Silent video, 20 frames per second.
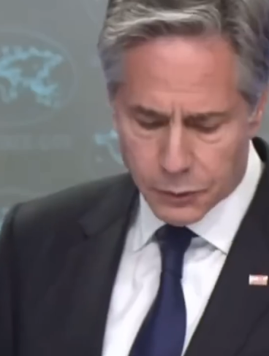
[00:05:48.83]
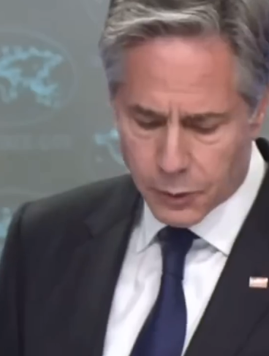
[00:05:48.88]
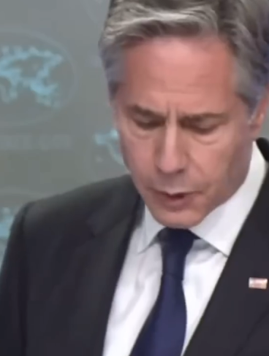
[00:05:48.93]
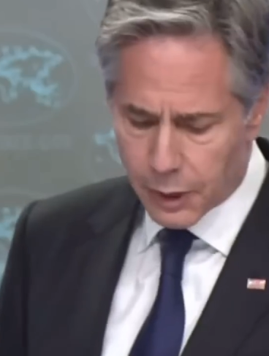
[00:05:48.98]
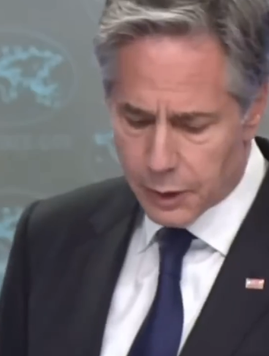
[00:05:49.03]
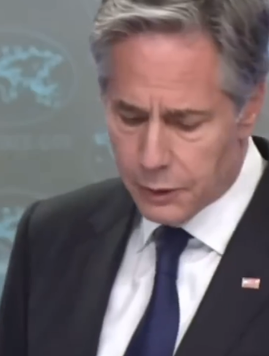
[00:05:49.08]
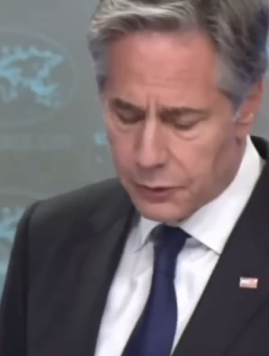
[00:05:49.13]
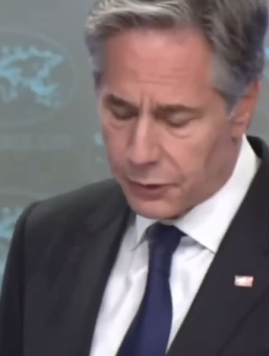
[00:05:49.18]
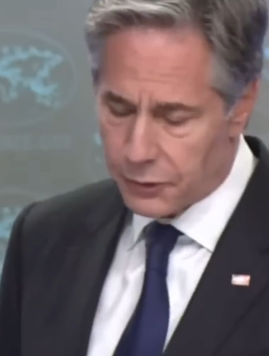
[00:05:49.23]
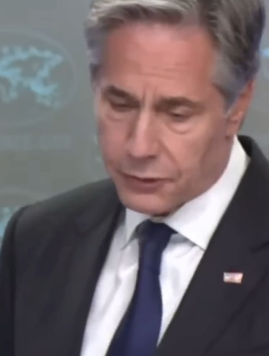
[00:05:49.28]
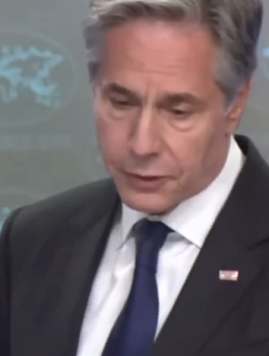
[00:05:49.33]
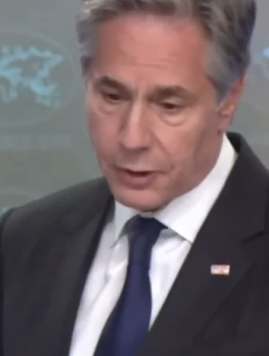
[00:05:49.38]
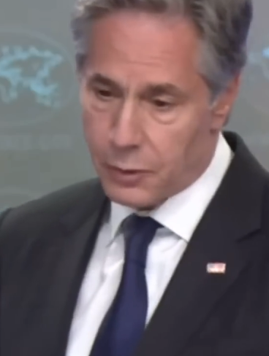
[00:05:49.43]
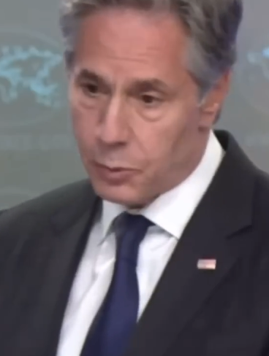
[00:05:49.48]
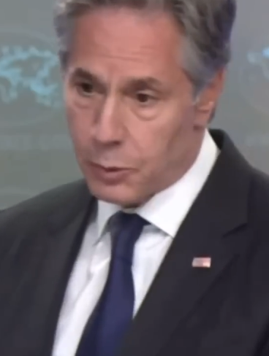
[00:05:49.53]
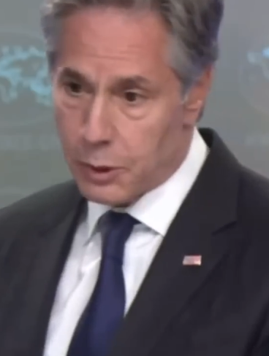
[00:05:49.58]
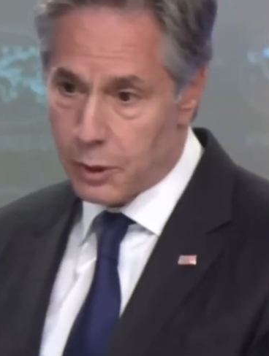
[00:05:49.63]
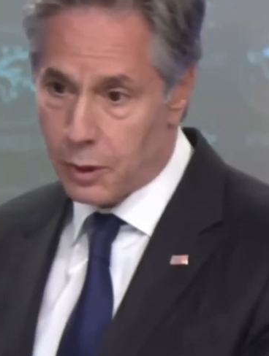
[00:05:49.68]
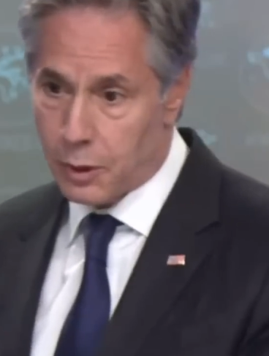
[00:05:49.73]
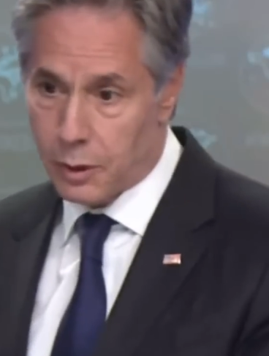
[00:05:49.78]
Kylie, as I said,
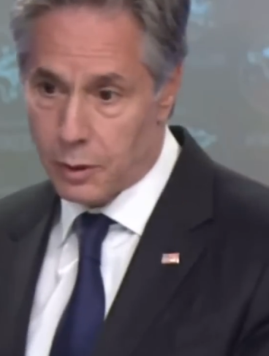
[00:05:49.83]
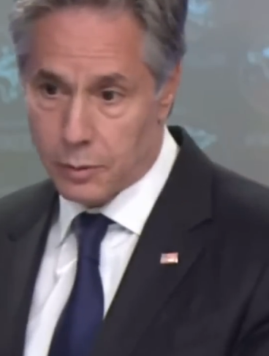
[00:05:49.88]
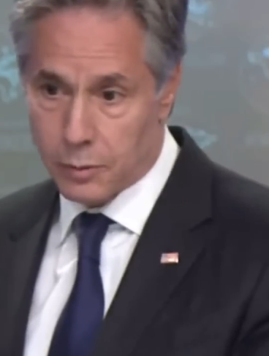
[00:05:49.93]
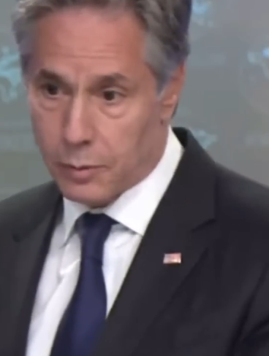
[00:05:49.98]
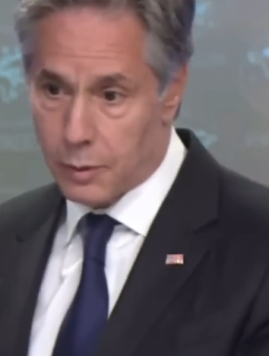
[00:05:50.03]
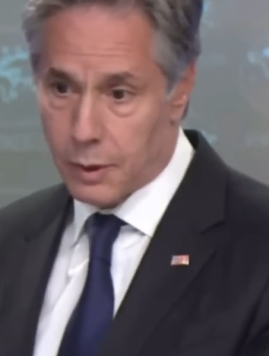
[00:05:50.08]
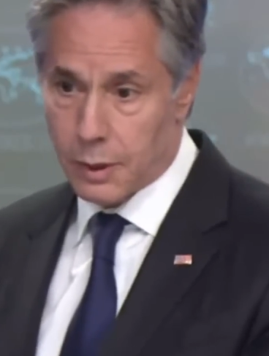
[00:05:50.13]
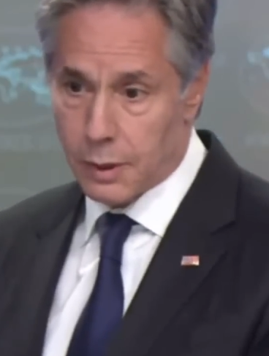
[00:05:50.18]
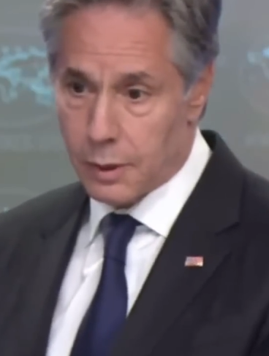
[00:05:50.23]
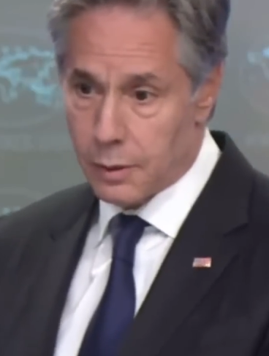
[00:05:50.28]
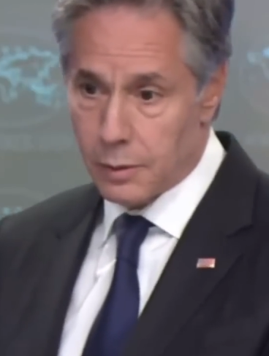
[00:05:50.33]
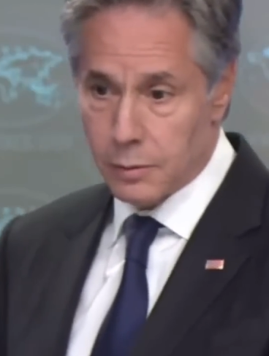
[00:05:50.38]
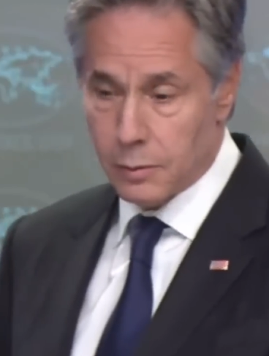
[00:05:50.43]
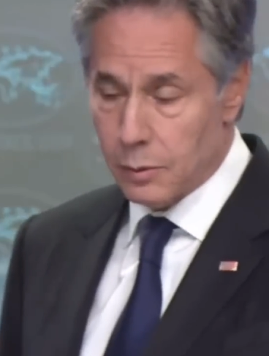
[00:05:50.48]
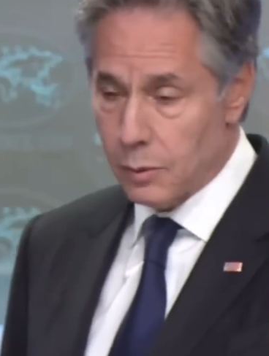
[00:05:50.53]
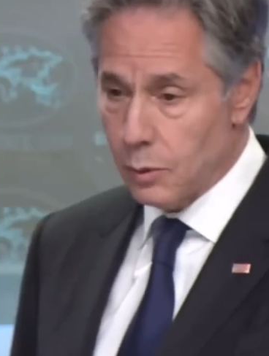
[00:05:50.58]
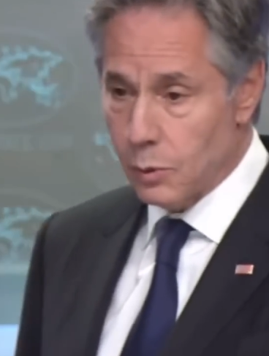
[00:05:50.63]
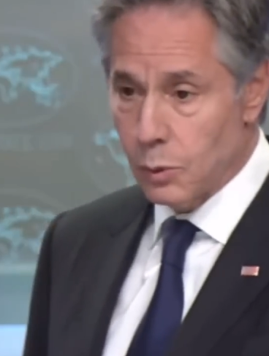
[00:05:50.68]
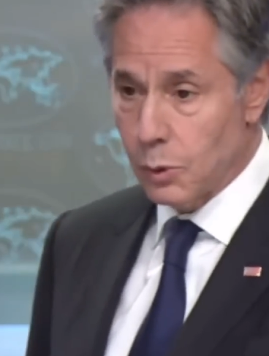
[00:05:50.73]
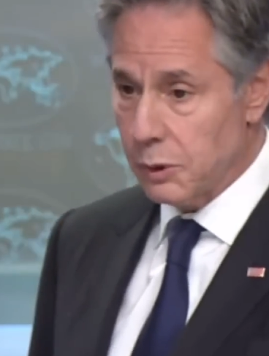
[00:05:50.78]
we are
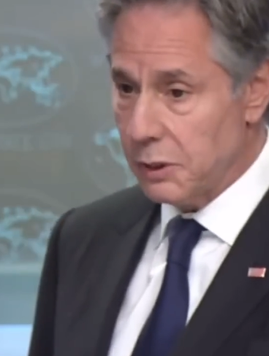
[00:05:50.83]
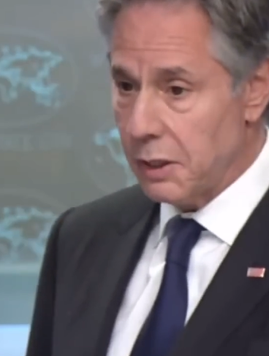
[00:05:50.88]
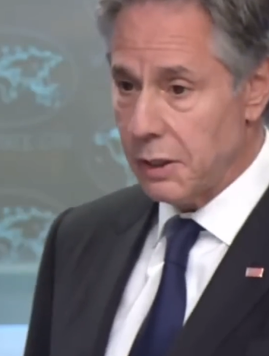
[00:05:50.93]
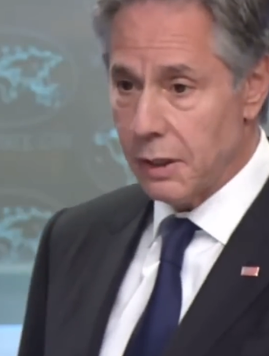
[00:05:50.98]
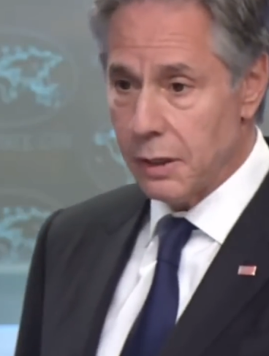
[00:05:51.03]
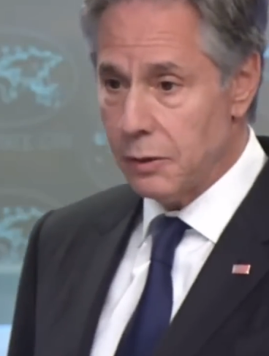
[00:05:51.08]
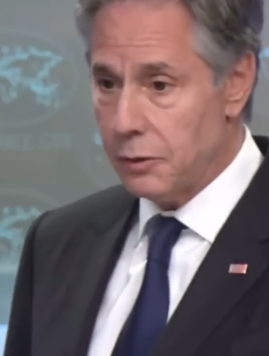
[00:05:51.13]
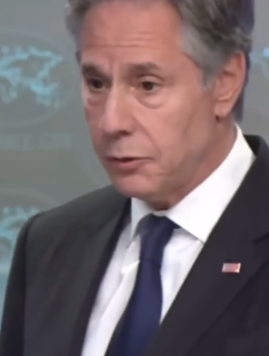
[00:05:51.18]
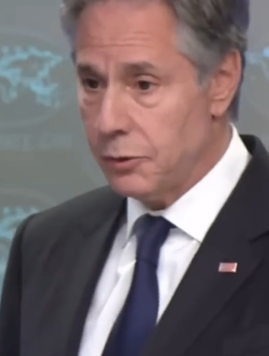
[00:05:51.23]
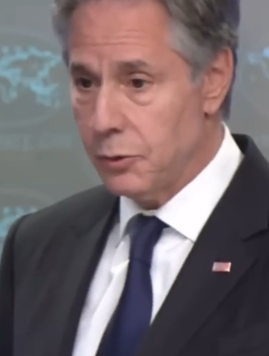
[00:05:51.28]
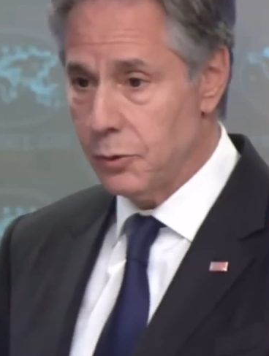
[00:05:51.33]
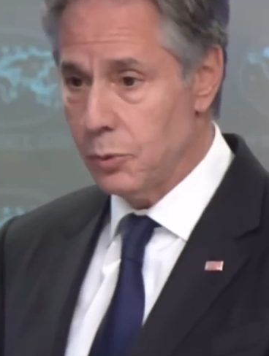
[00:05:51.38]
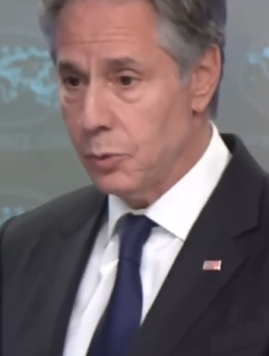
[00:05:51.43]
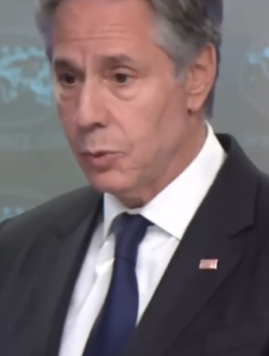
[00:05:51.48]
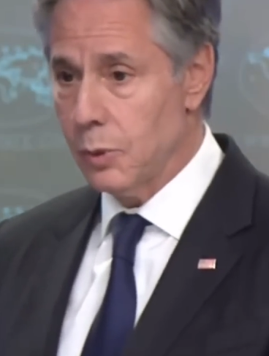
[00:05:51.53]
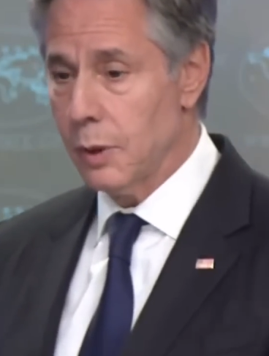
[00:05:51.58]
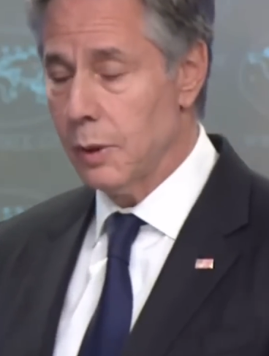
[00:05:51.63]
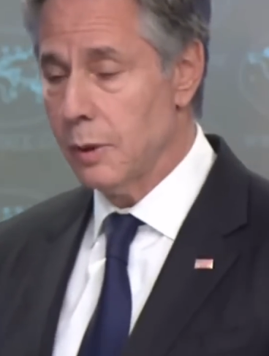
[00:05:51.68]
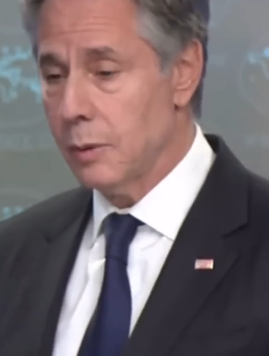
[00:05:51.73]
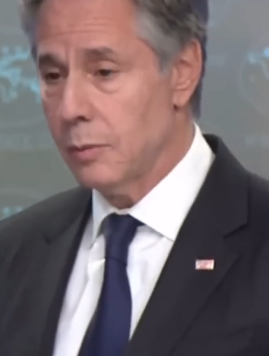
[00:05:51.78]
looking
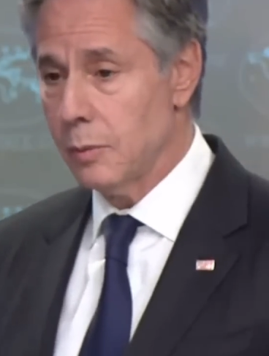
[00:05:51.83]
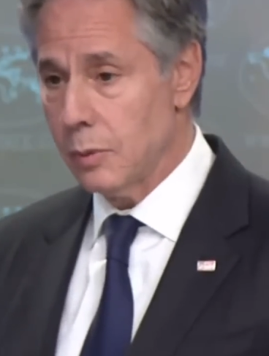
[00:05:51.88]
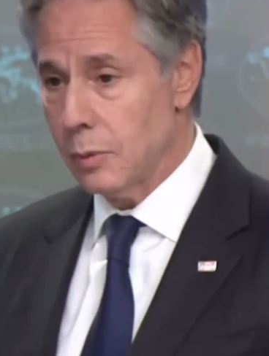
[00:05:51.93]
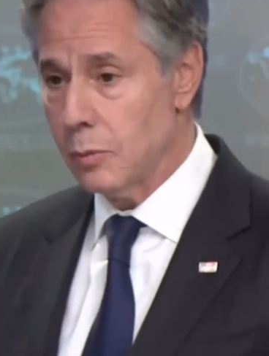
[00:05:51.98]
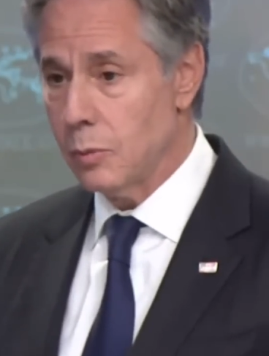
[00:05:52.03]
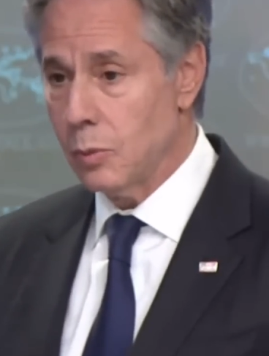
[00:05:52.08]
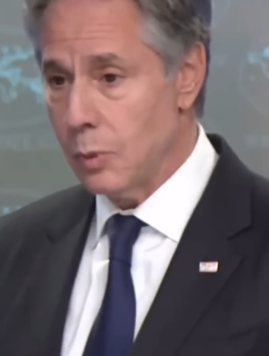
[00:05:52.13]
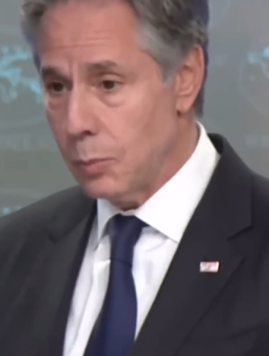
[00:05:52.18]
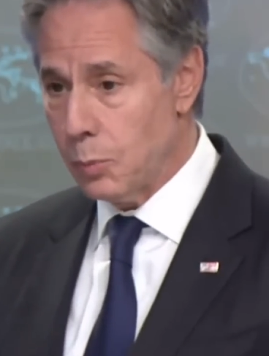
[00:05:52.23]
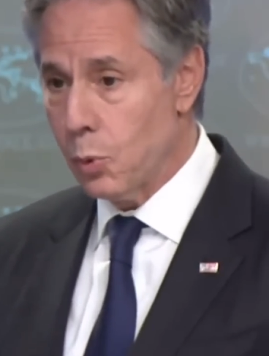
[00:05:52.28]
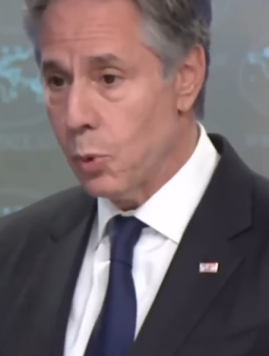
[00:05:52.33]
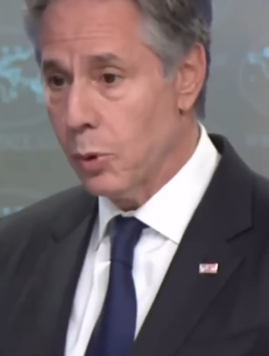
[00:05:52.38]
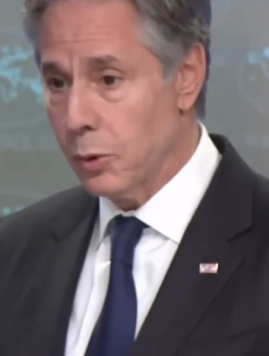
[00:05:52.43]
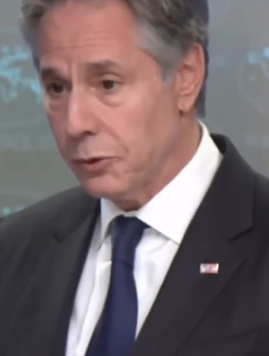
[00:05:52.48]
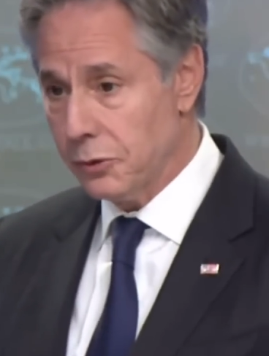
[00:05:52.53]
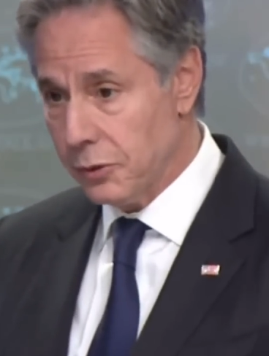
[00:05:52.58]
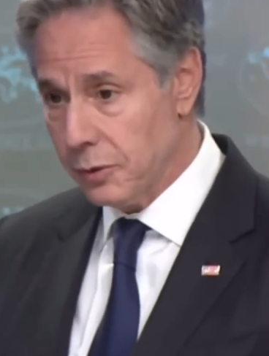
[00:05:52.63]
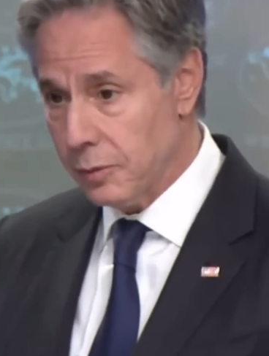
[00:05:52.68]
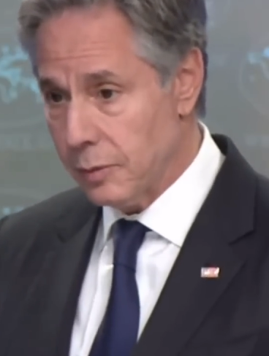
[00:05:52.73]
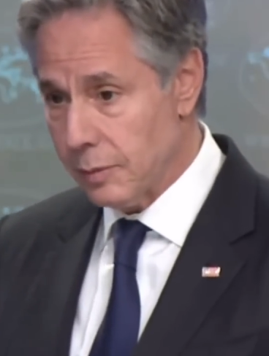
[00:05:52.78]
into
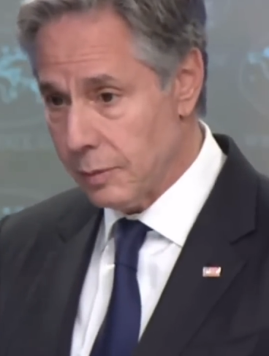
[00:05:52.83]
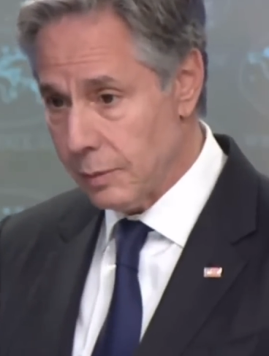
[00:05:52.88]
reports,